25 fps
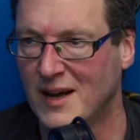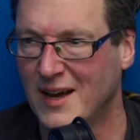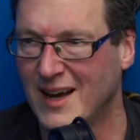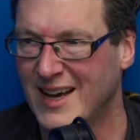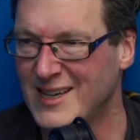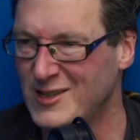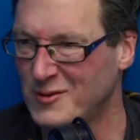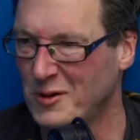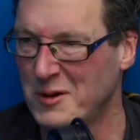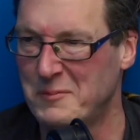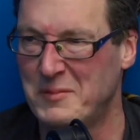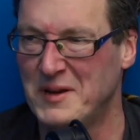
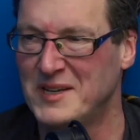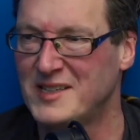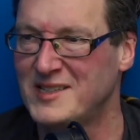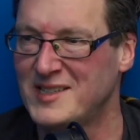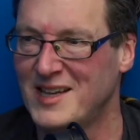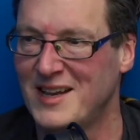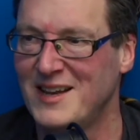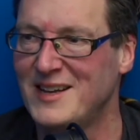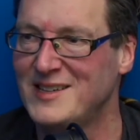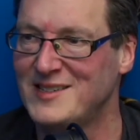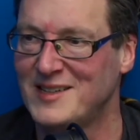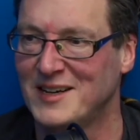It's all a bit
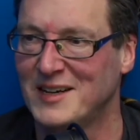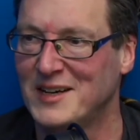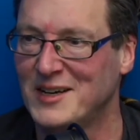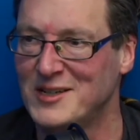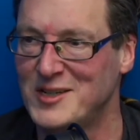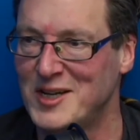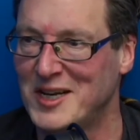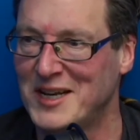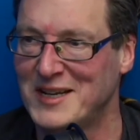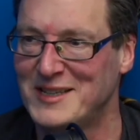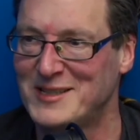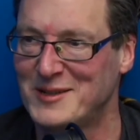sinister
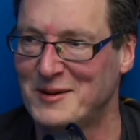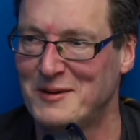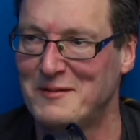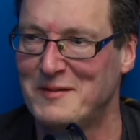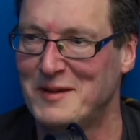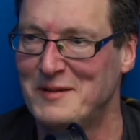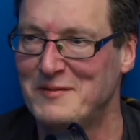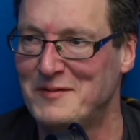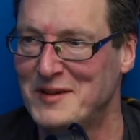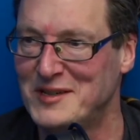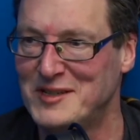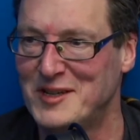because you can sort of
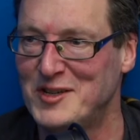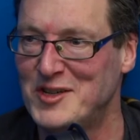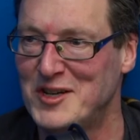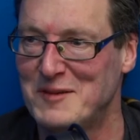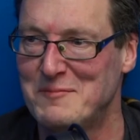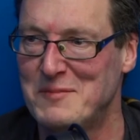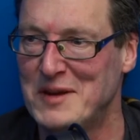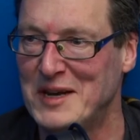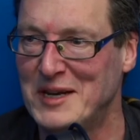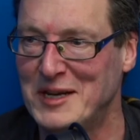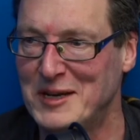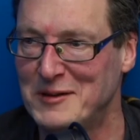envisage
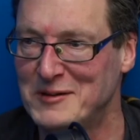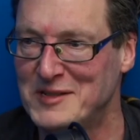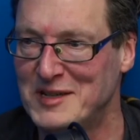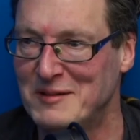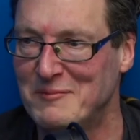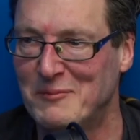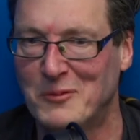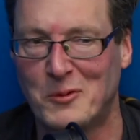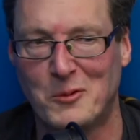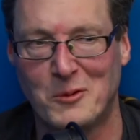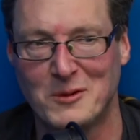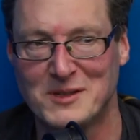it being used
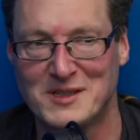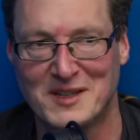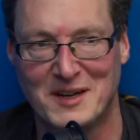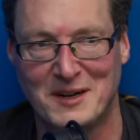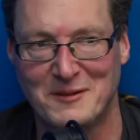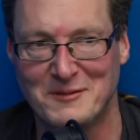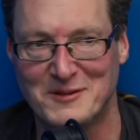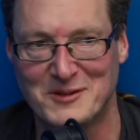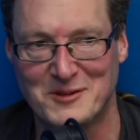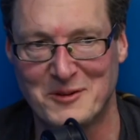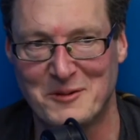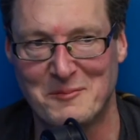in war
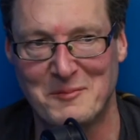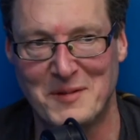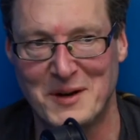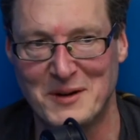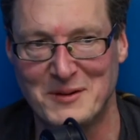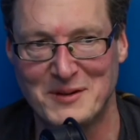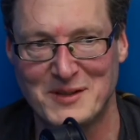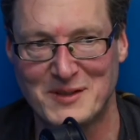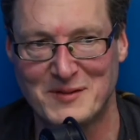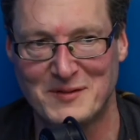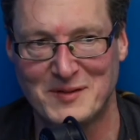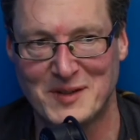zones
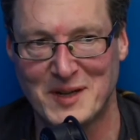almost.